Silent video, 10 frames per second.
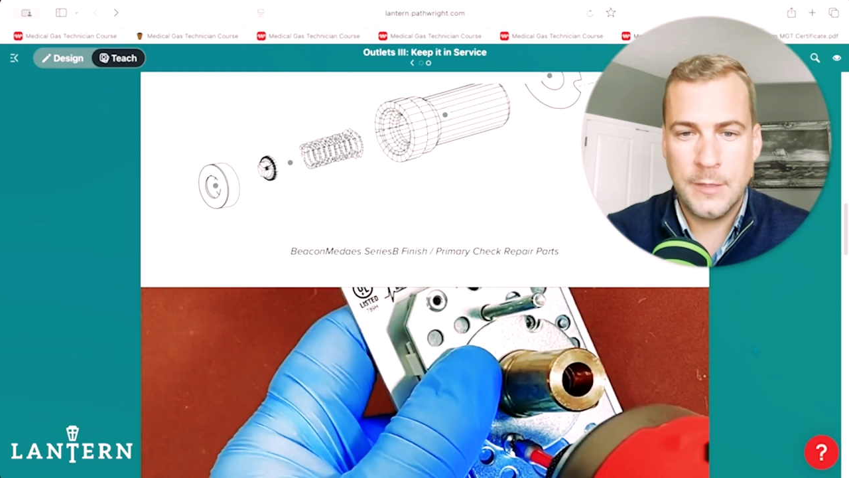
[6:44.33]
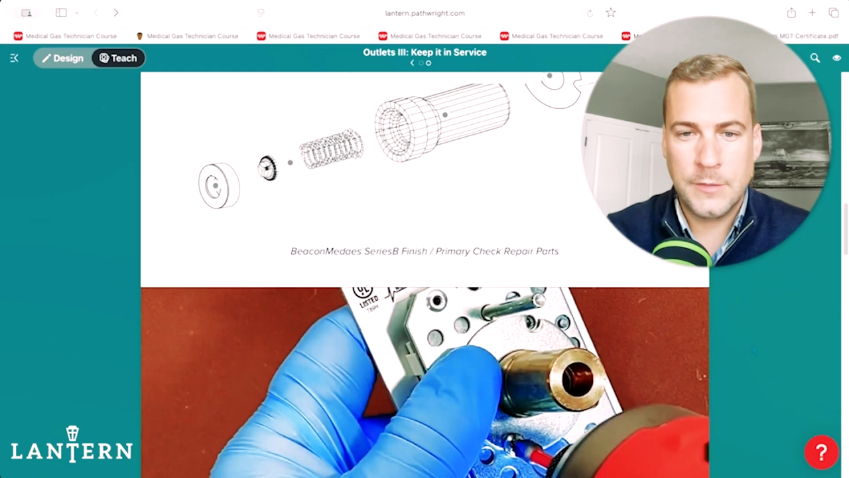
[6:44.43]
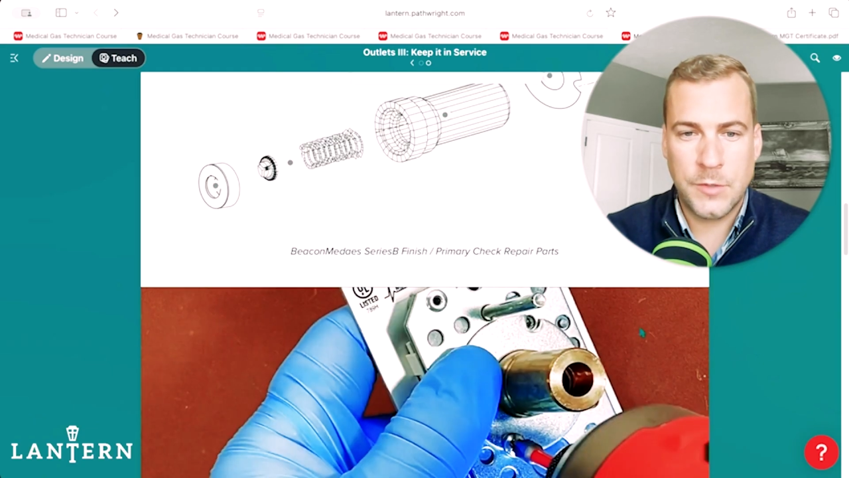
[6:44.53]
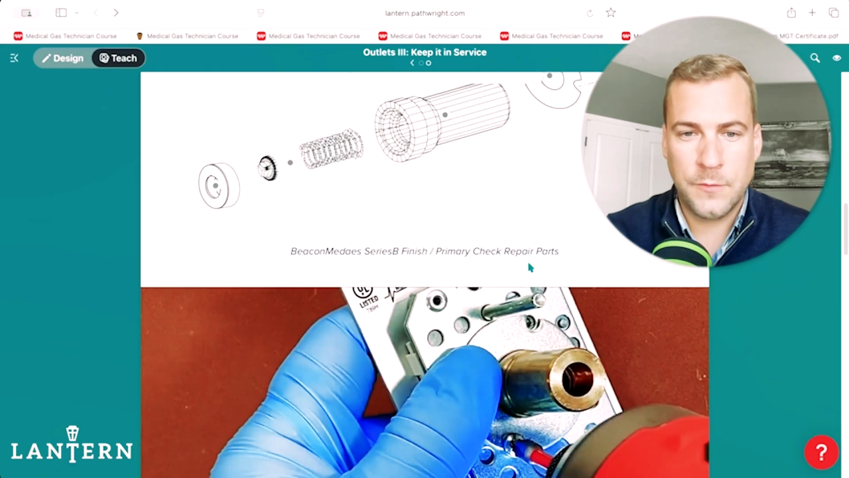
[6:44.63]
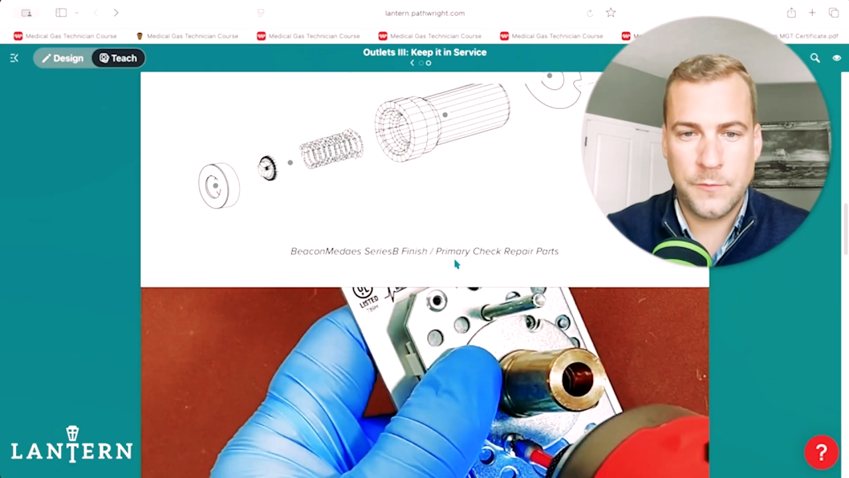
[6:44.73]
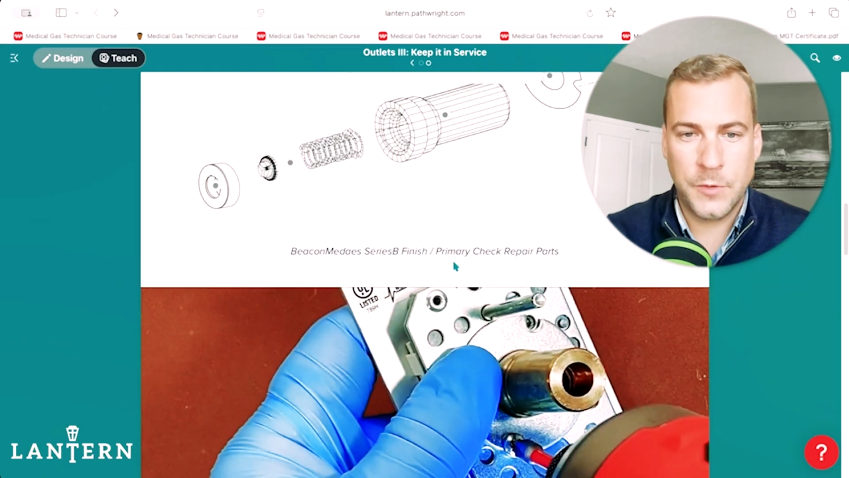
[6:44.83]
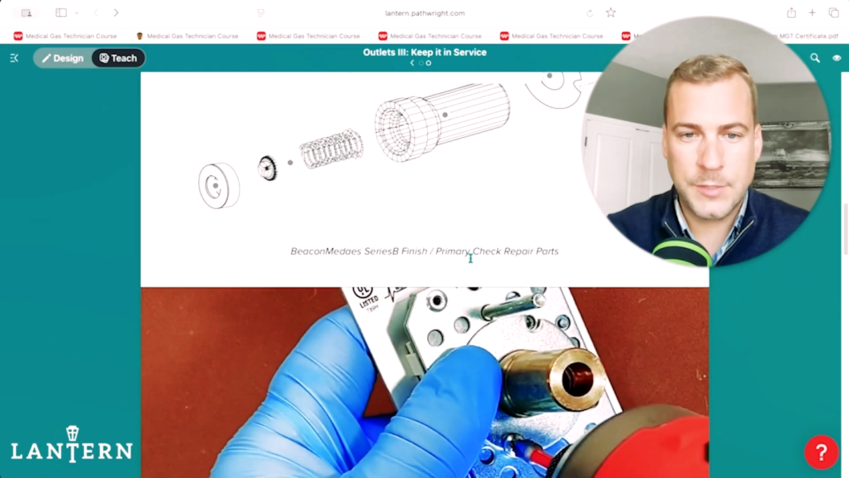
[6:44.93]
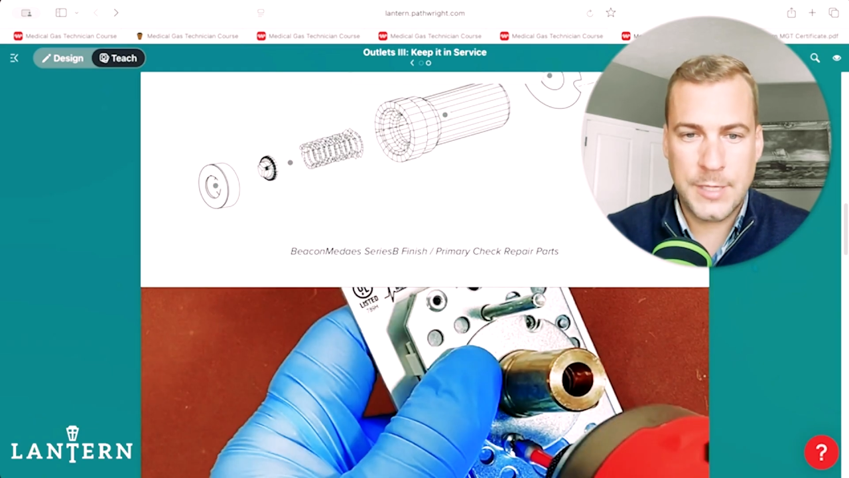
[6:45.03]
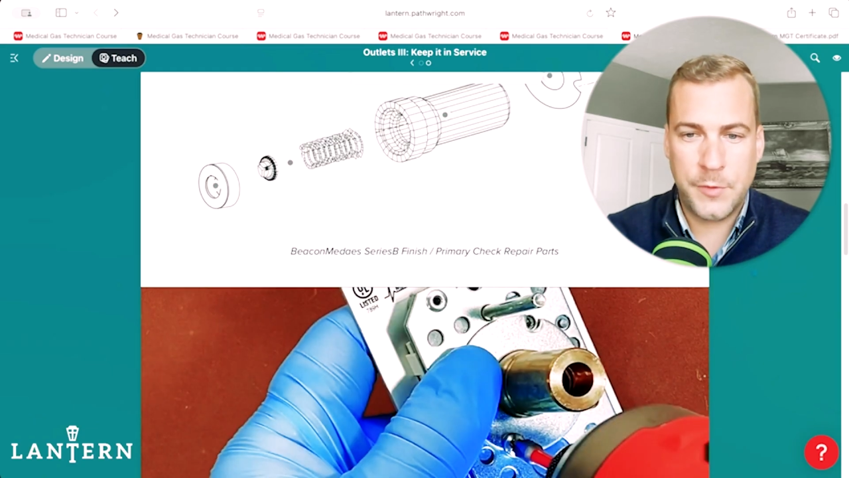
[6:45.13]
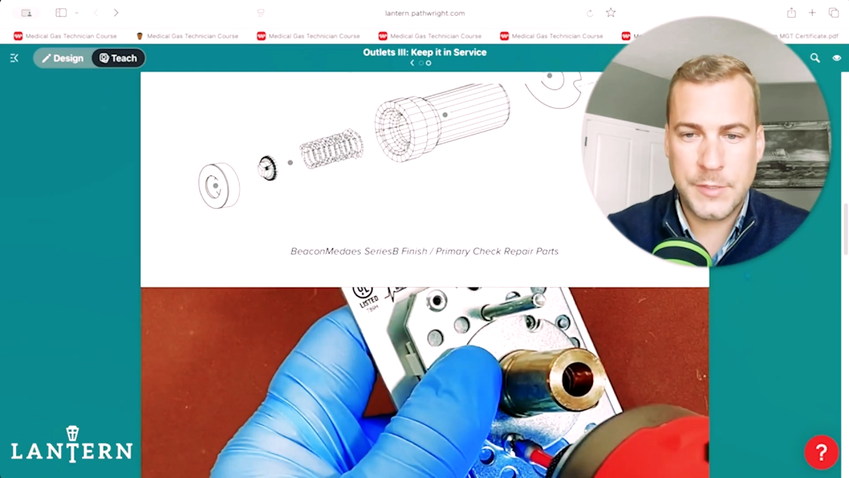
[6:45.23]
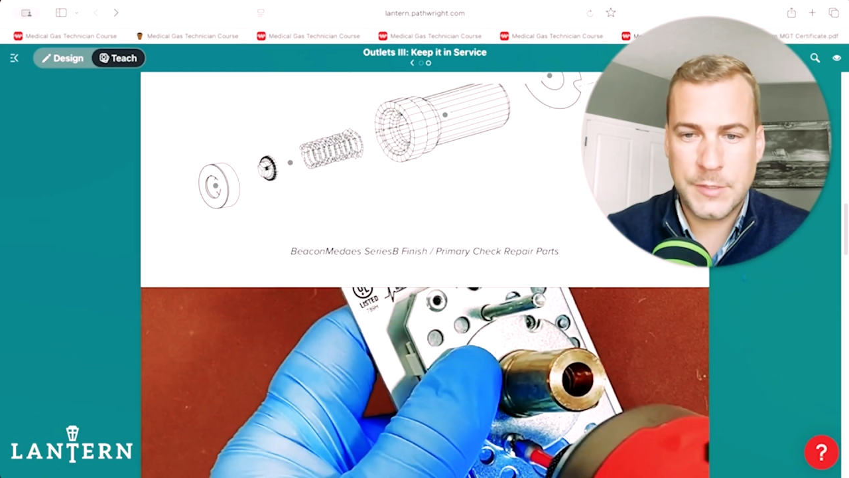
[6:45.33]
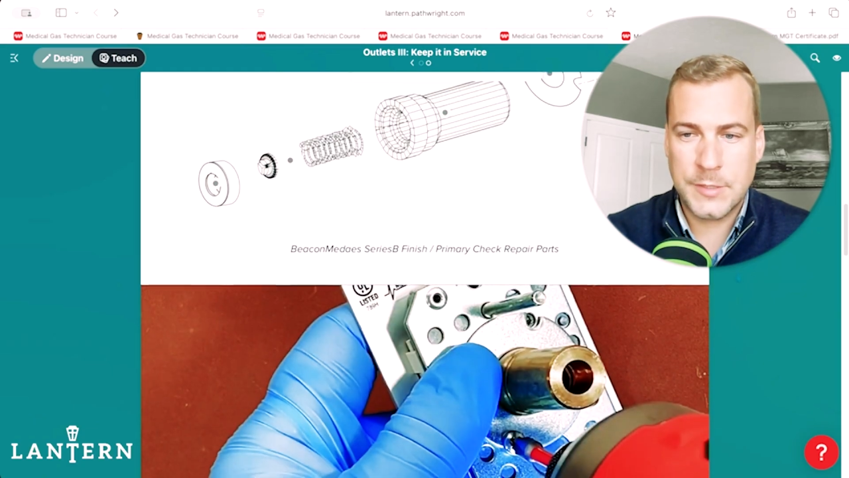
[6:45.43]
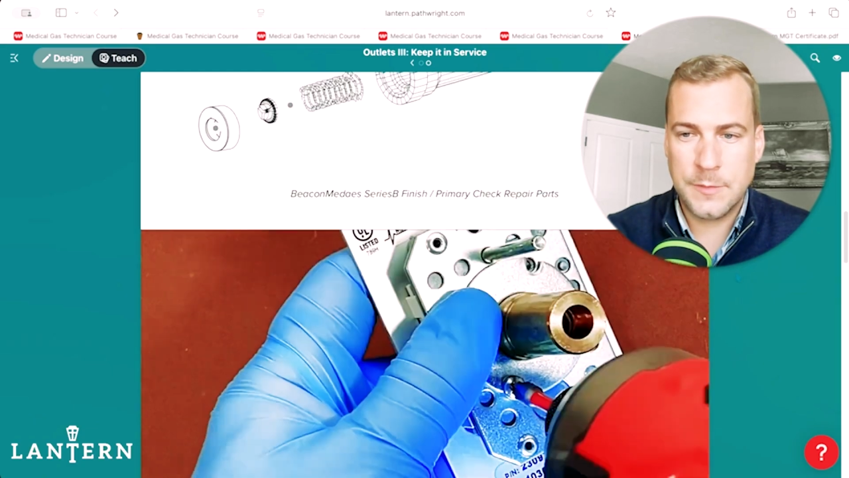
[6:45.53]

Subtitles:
So for example, this is a